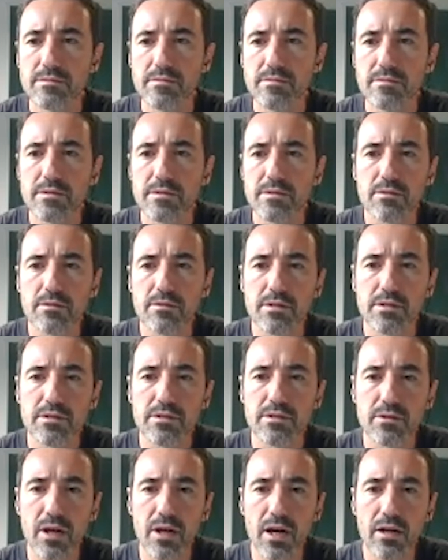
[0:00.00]
So it's
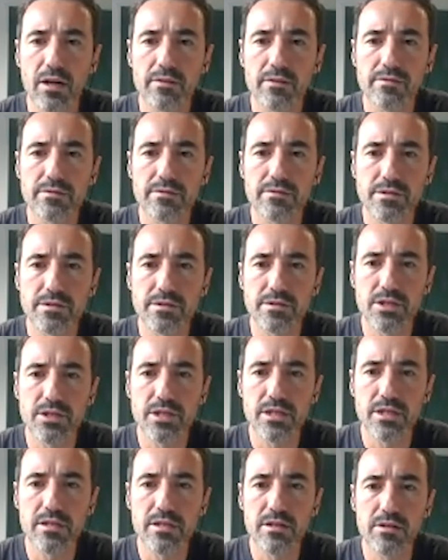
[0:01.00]
a graph
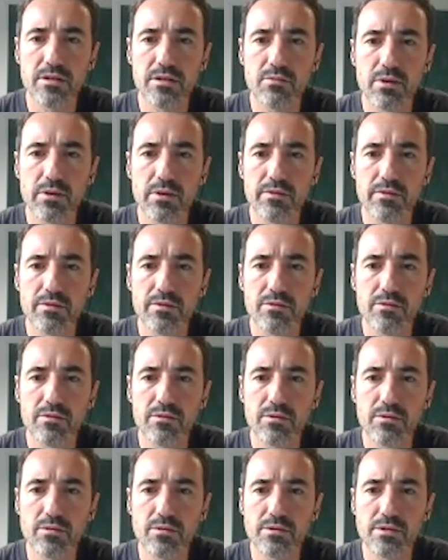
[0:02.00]
G with two
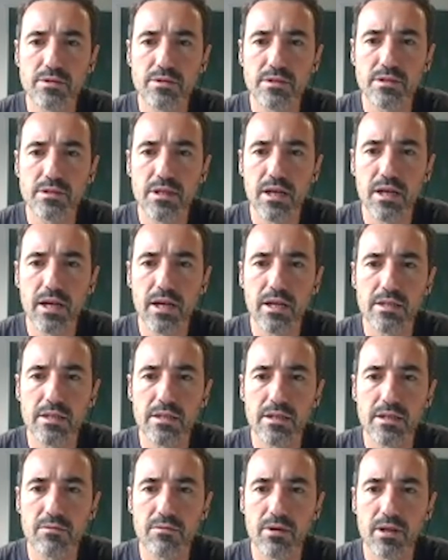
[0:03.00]
roots, X
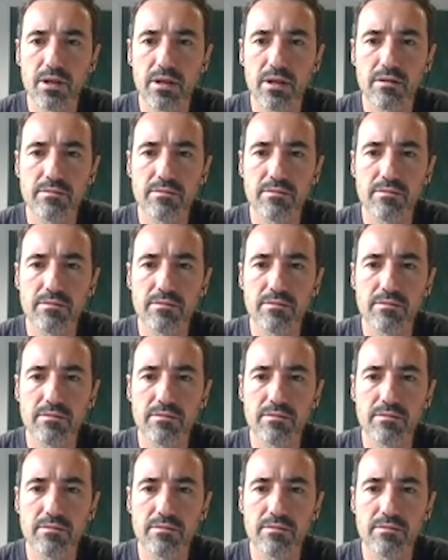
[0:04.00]
and Y.